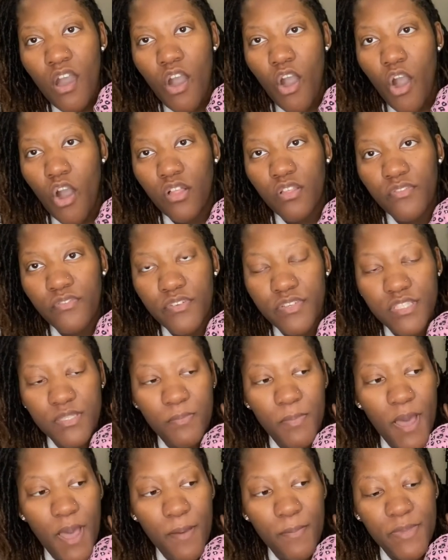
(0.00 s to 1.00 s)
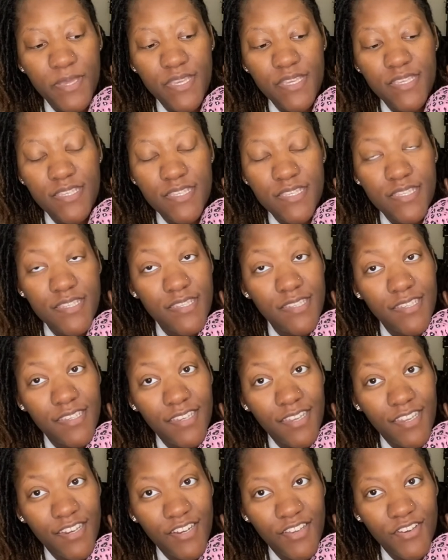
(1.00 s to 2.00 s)
all of us mommies,
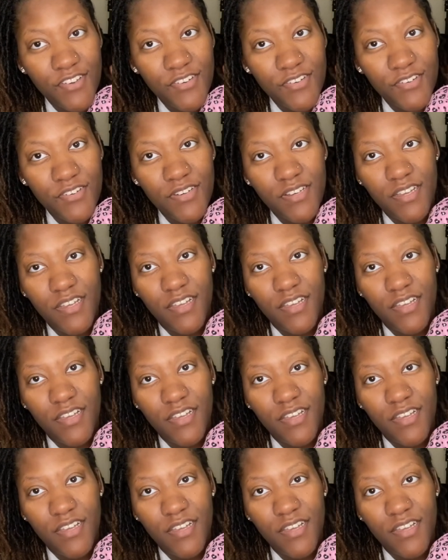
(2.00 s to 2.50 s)
you know,